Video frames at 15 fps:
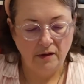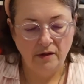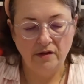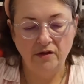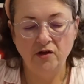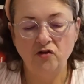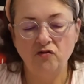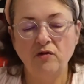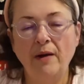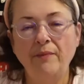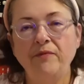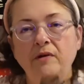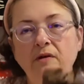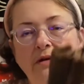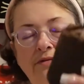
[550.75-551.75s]
And then it's
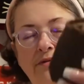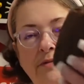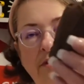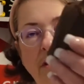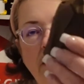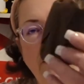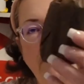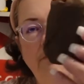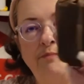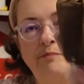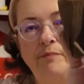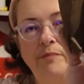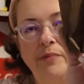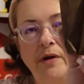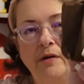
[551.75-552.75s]
wrapped in some kind of
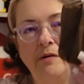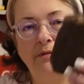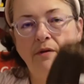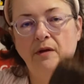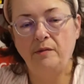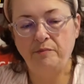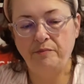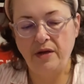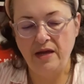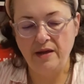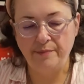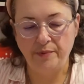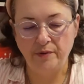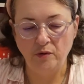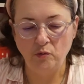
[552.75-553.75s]
brown
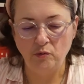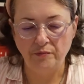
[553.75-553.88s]
paper.